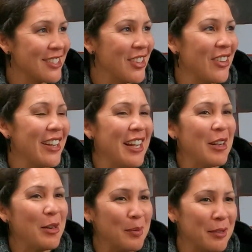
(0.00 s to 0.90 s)
So I
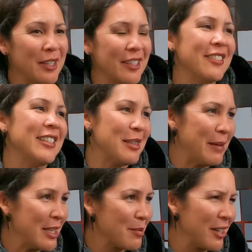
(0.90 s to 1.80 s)
hope, other than the
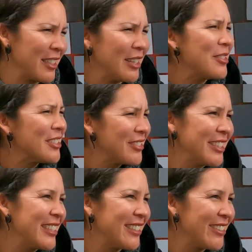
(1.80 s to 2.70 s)
mass market, that wasn't
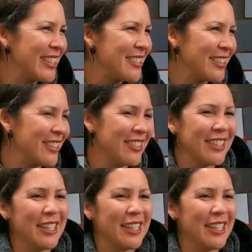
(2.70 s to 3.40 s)
really a curation though.